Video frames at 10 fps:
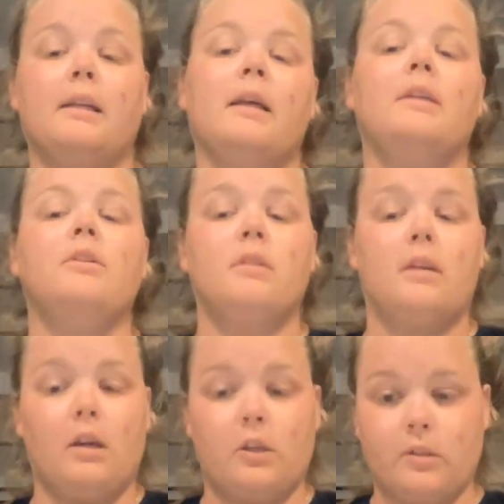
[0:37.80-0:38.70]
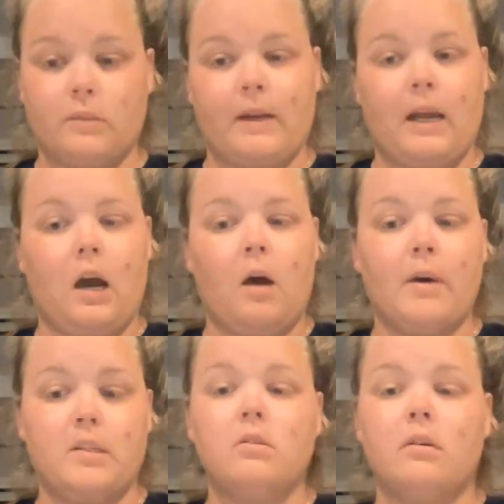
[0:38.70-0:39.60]
can you explain how
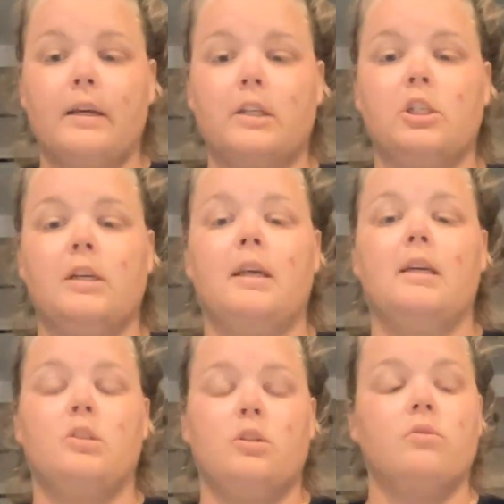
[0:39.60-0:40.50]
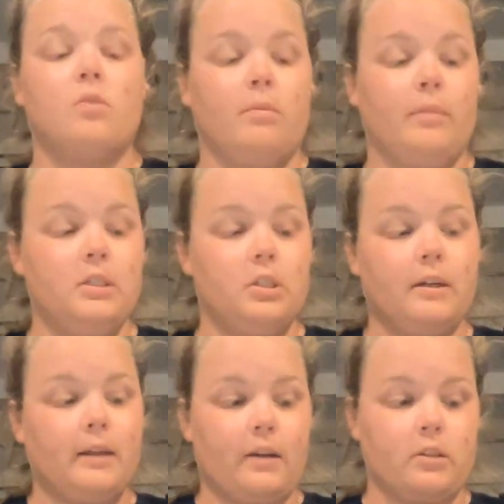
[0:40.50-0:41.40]
muscle glycogen is used normally
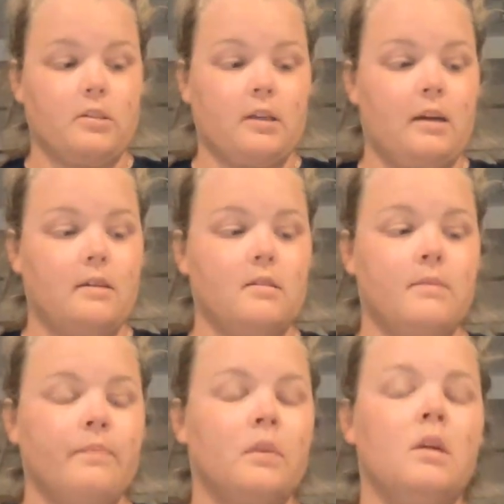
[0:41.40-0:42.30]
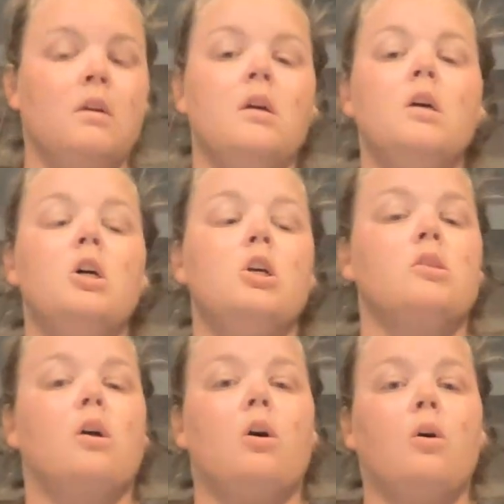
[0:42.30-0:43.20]
during exercise?
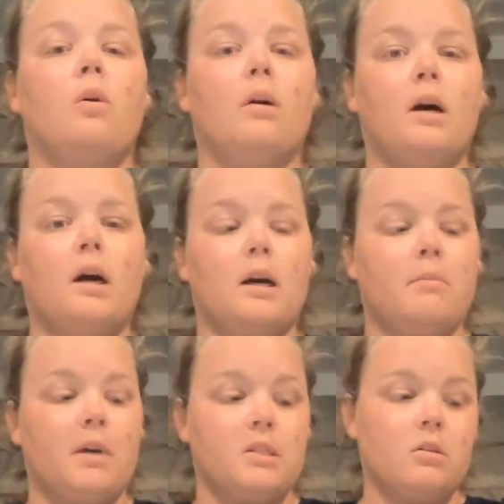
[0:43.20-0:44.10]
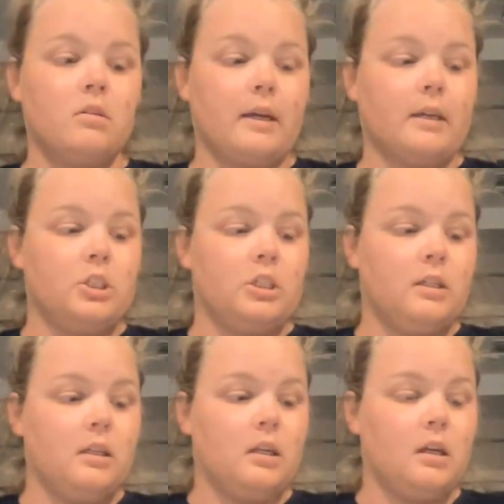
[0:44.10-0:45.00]
So muscle
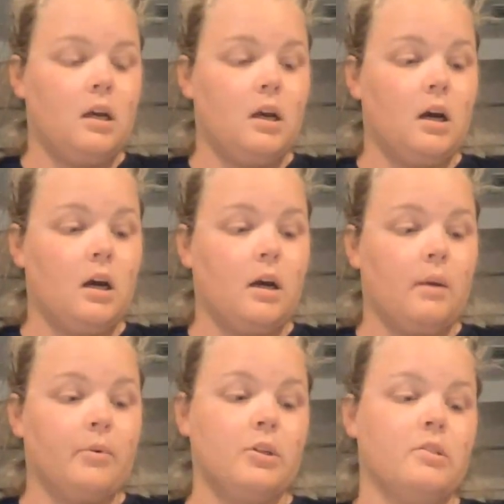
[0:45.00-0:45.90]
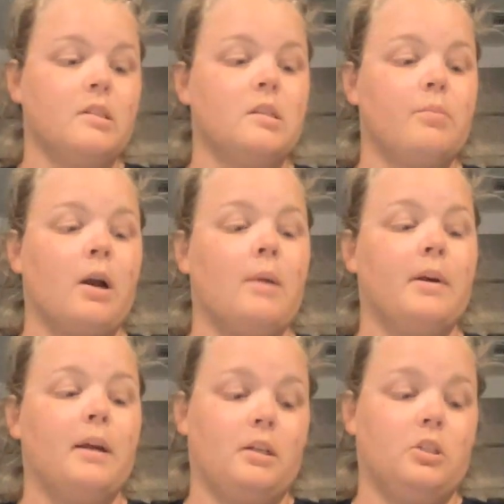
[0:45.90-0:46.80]
glycogen produces the
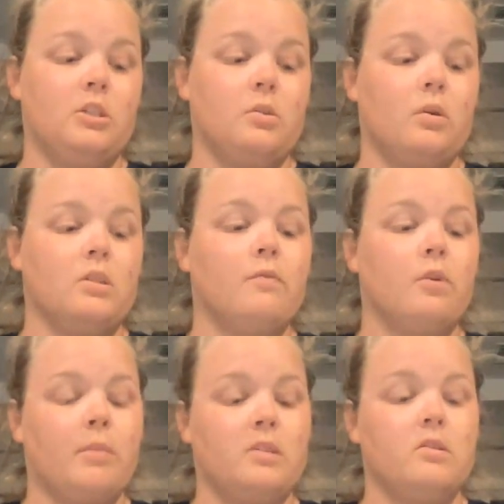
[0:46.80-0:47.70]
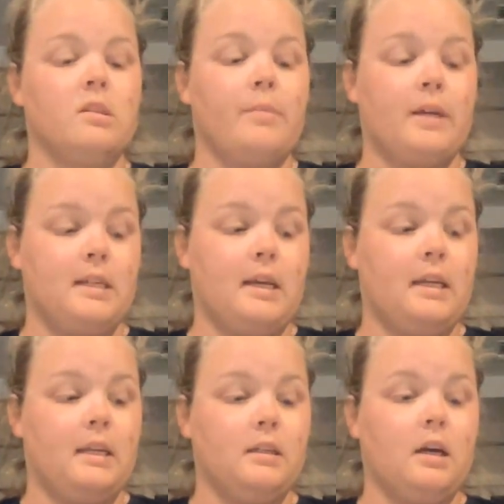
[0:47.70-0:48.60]
primary energy source for the muscles to
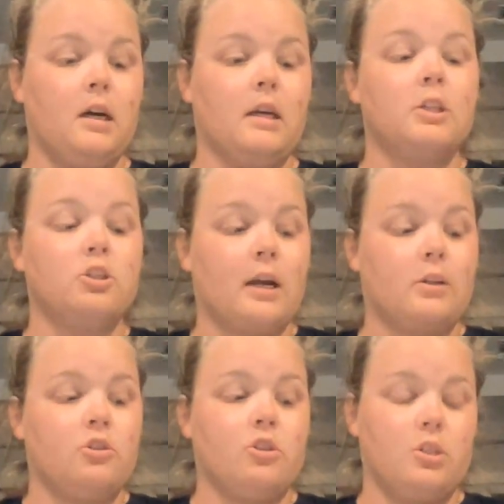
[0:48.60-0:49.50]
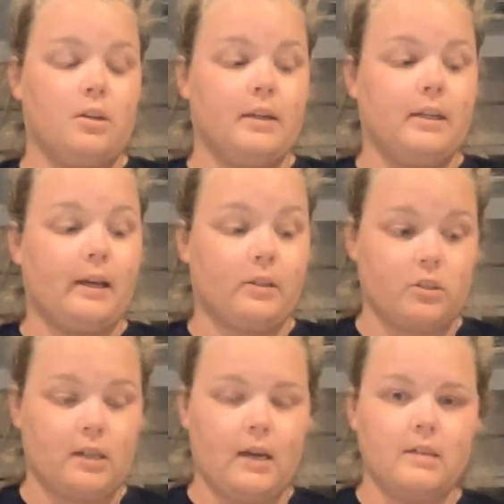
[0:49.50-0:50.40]
maintain contractions during
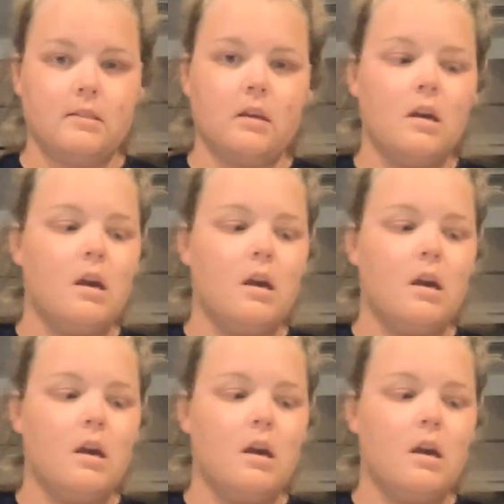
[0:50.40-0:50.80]
exercise.